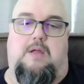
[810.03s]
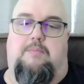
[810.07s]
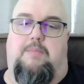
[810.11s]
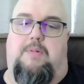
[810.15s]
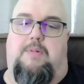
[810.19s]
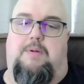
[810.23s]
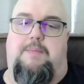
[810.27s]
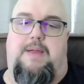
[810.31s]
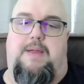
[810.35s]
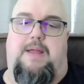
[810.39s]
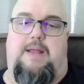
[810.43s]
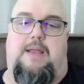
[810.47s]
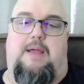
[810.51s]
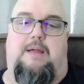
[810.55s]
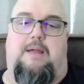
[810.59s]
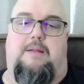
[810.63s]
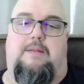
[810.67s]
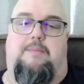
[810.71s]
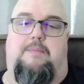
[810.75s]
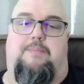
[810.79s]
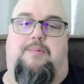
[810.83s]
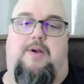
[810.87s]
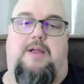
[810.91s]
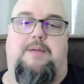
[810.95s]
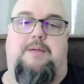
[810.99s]
But man,
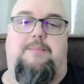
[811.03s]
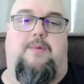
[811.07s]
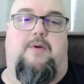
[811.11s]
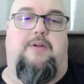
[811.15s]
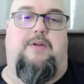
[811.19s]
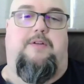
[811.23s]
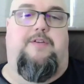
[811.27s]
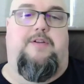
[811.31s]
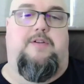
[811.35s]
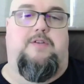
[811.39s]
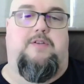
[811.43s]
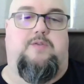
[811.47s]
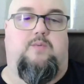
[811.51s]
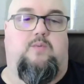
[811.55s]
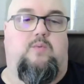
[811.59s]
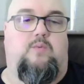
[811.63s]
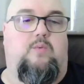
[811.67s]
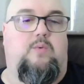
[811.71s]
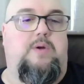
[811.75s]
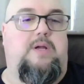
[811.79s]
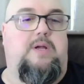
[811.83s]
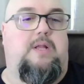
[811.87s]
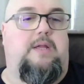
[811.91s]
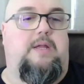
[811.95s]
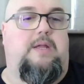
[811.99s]
the primary feels
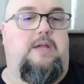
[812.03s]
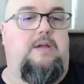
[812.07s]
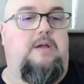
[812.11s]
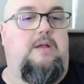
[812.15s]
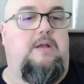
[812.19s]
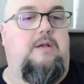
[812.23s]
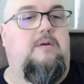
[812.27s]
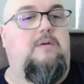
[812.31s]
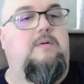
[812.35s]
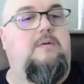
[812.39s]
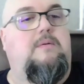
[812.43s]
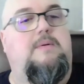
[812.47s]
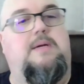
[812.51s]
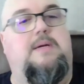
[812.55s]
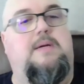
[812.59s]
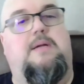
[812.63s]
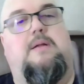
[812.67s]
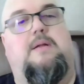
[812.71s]
really good. Oh, I